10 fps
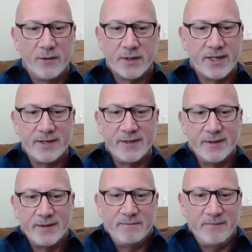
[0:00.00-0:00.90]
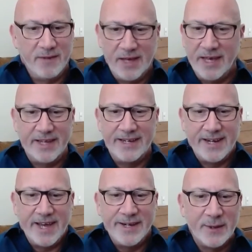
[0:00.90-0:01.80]
can, and
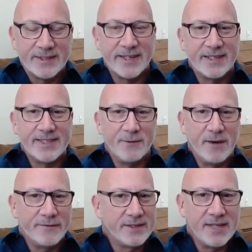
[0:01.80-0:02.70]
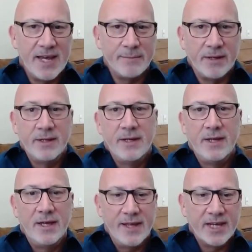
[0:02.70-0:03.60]
I know it's going to sound rough to say, but
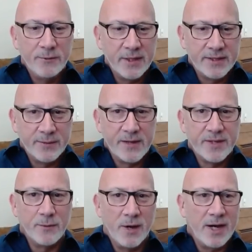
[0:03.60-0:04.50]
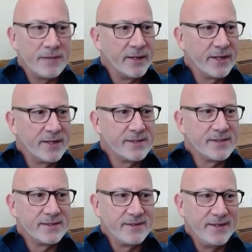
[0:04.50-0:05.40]
they can really do whatever they want
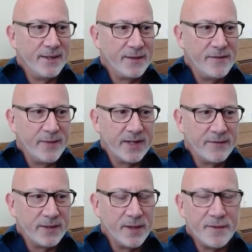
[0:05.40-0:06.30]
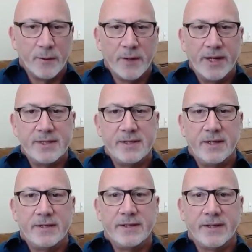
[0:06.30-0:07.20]
because they've been given the authority
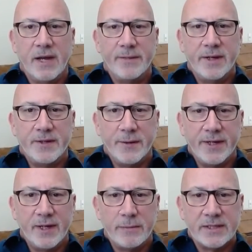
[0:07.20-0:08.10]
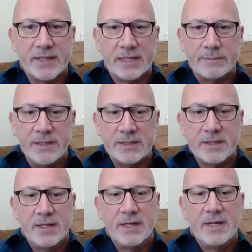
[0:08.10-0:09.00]
to come in and do an in-home assessment,
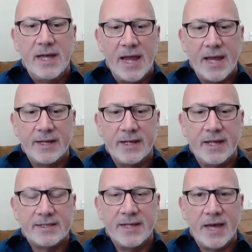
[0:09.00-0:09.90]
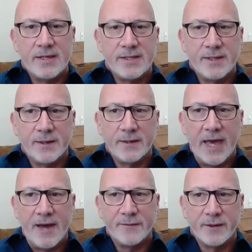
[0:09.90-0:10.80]
and it's not until
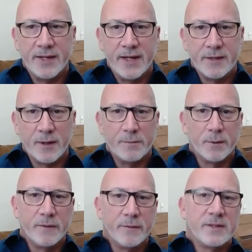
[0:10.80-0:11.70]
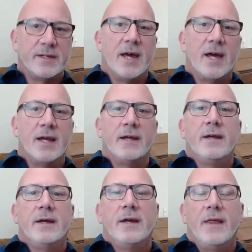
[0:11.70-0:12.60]
after they either approve or deny
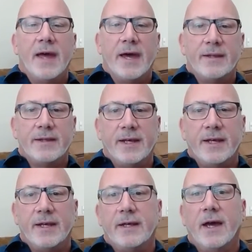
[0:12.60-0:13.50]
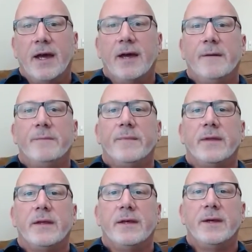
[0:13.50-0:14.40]
that
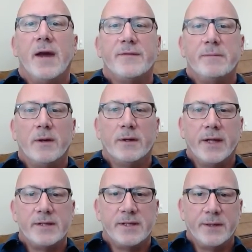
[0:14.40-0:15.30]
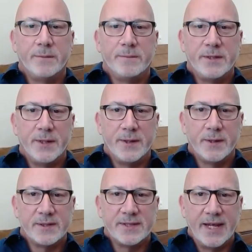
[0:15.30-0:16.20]
you have the ability to
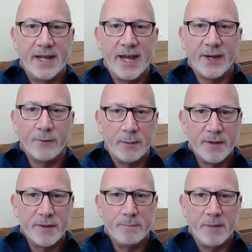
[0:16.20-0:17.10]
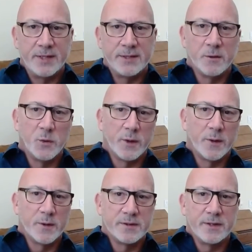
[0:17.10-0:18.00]
either say I agree with my social
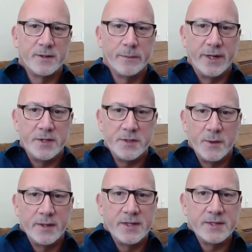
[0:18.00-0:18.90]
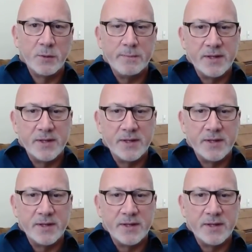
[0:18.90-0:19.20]
worker's determination or I disagree with